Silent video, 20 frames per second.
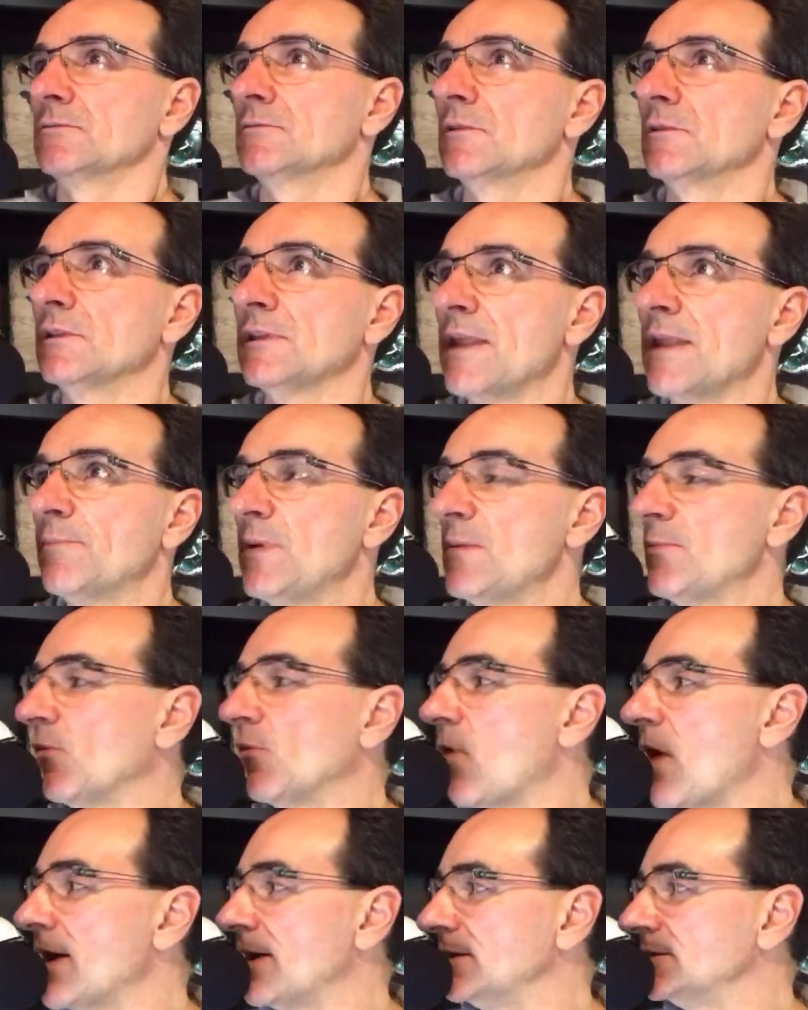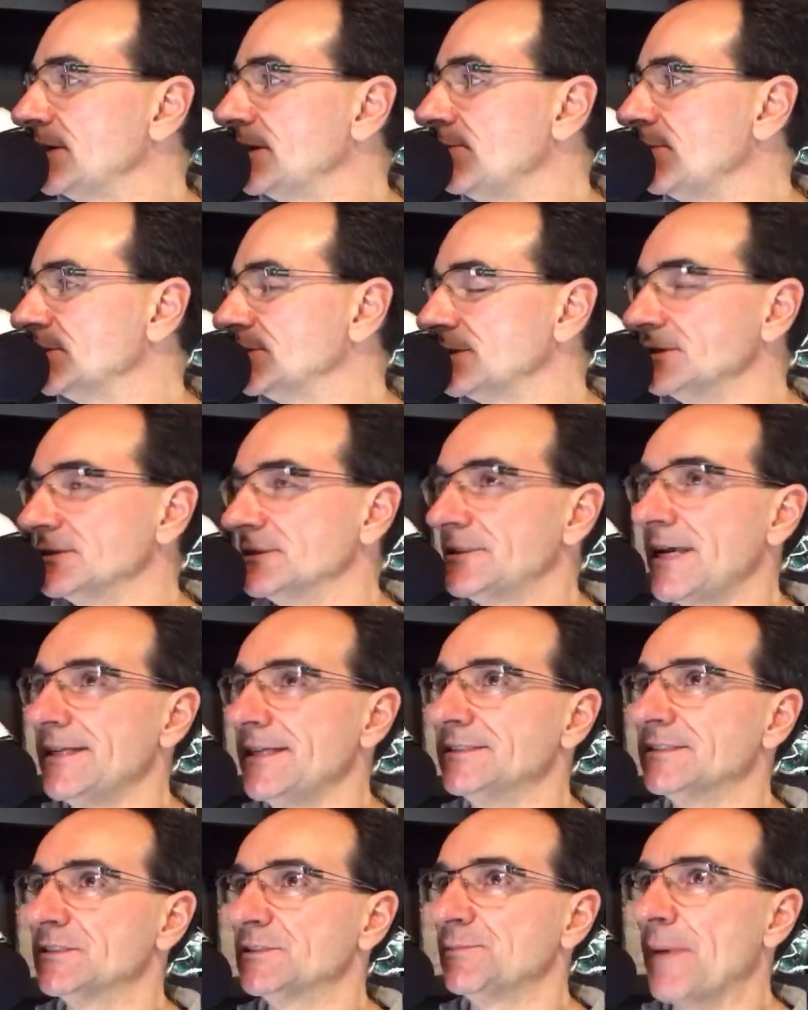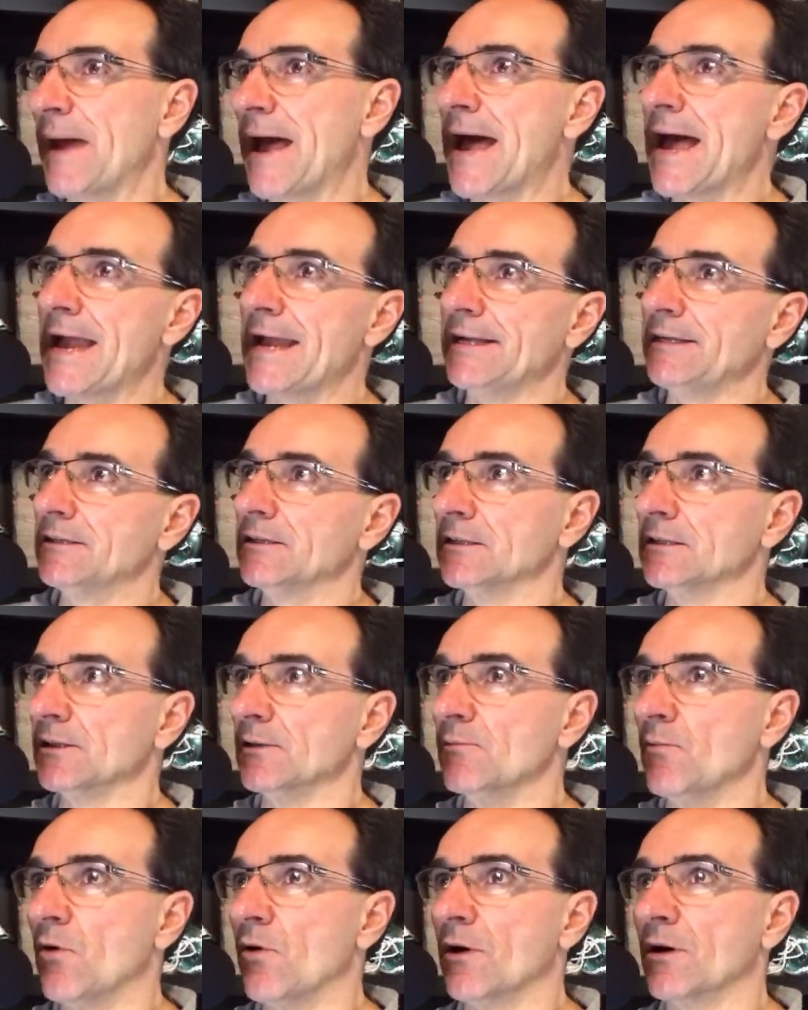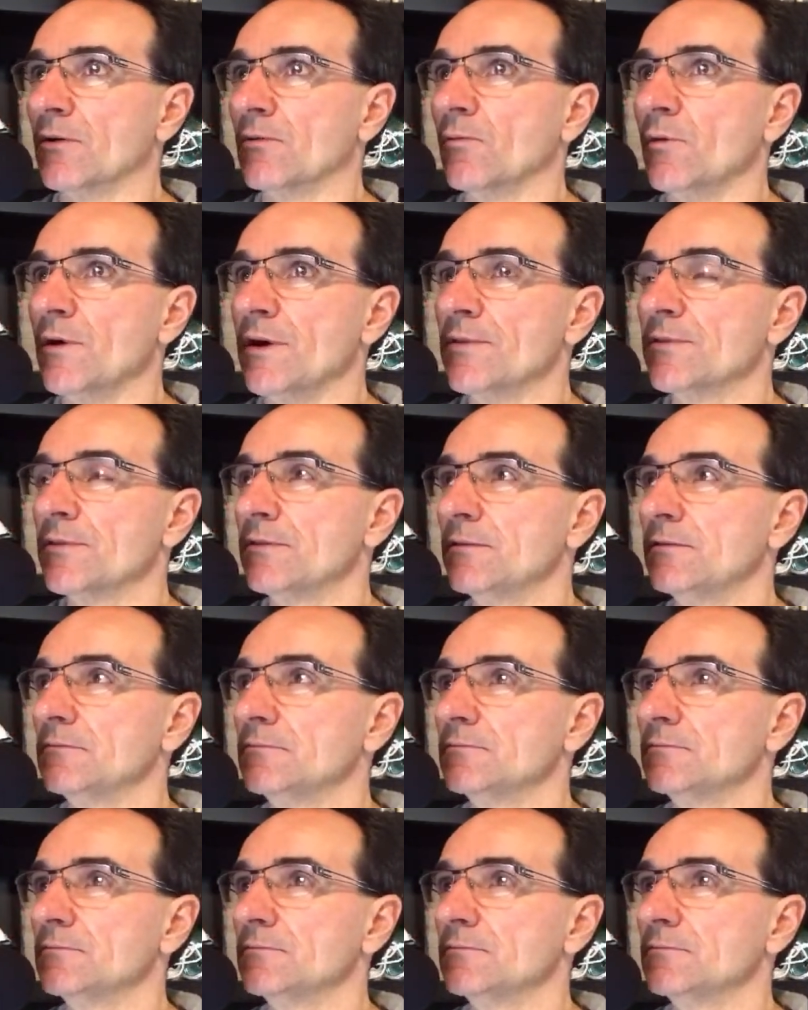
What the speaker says: a lot of people wanted to see Michigan State spy a little more with